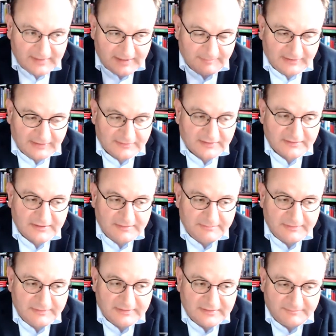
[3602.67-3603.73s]
about the
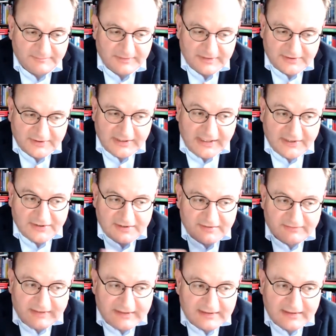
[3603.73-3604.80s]
depreciation
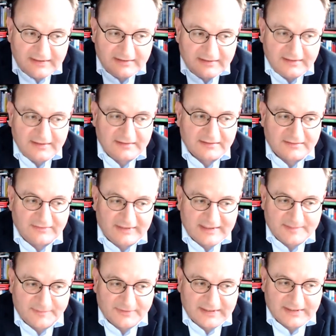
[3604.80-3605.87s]
rate in, in the
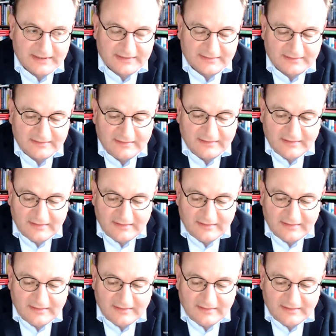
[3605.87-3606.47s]
transport sector.